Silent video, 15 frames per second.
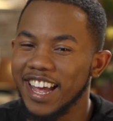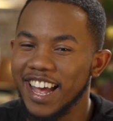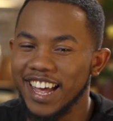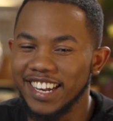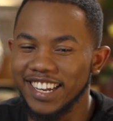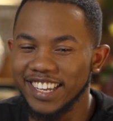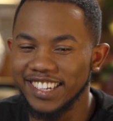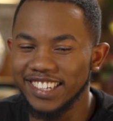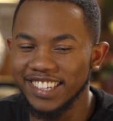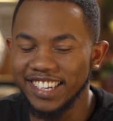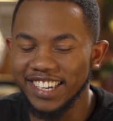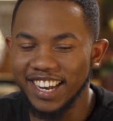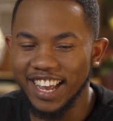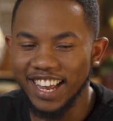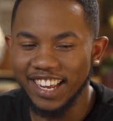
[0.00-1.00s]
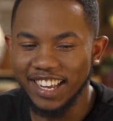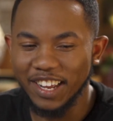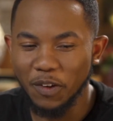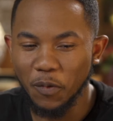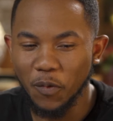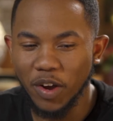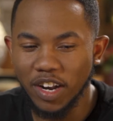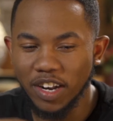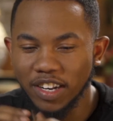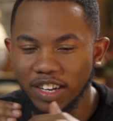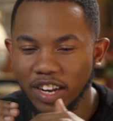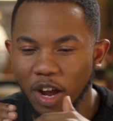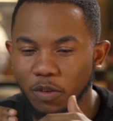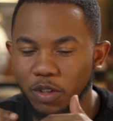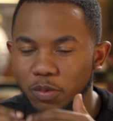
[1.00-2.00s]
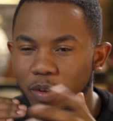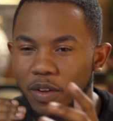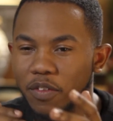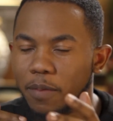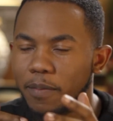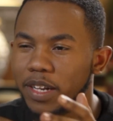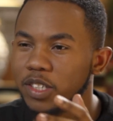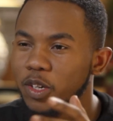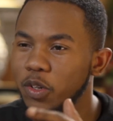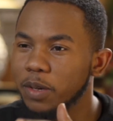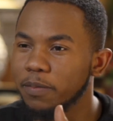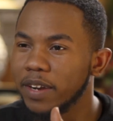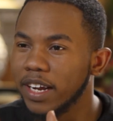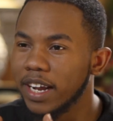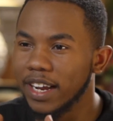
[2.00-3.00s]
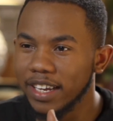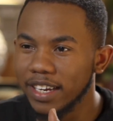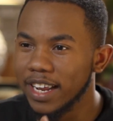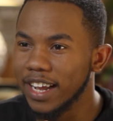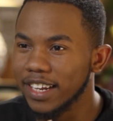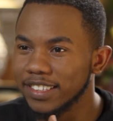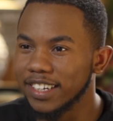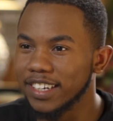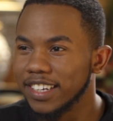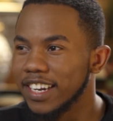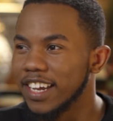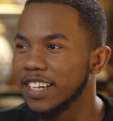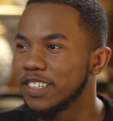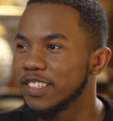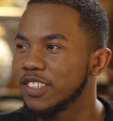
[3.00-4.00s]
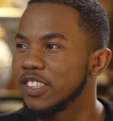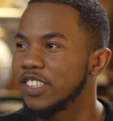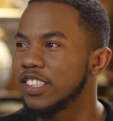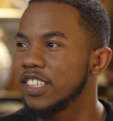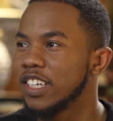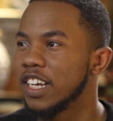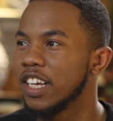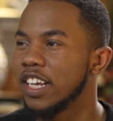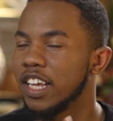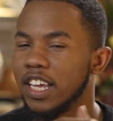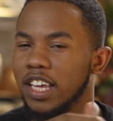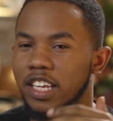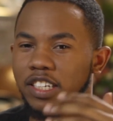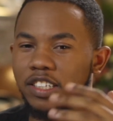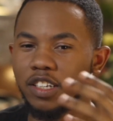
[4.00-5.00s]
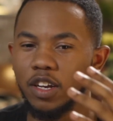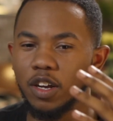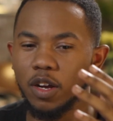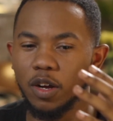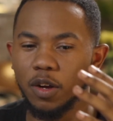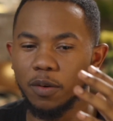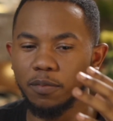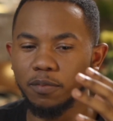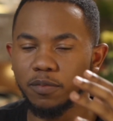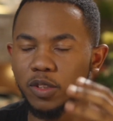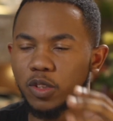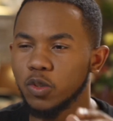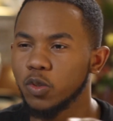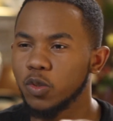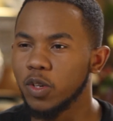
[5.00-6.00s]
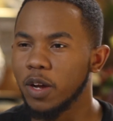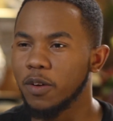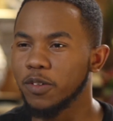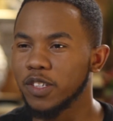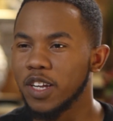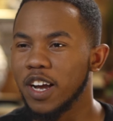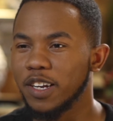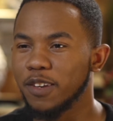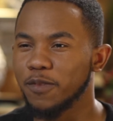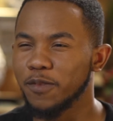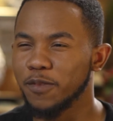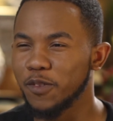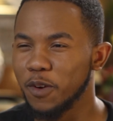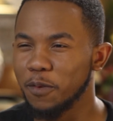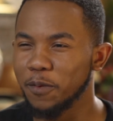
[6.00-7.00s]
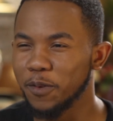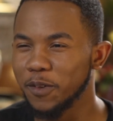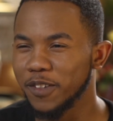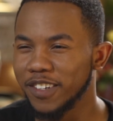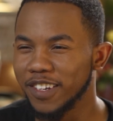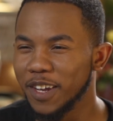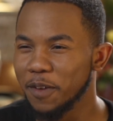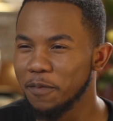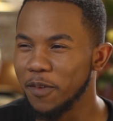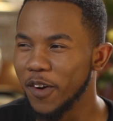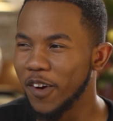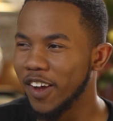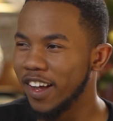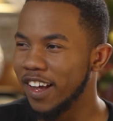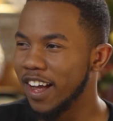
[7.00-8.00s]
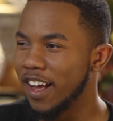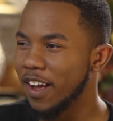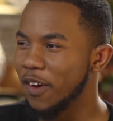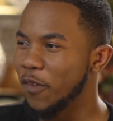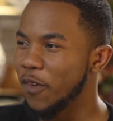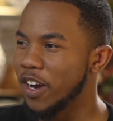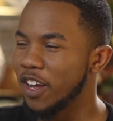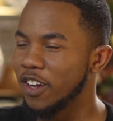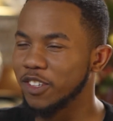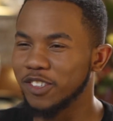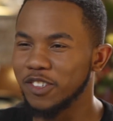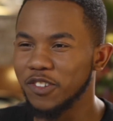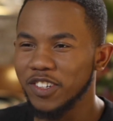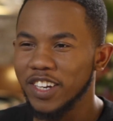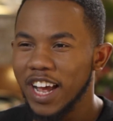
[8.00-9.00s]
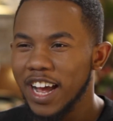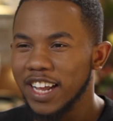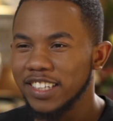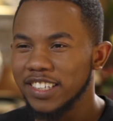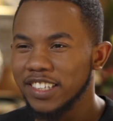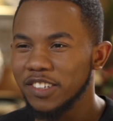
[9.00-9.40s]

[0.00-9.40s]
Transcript: And then like when I was with him, I told him like I can act. Because in school, I was kind of troubled. But when I was doing the acting,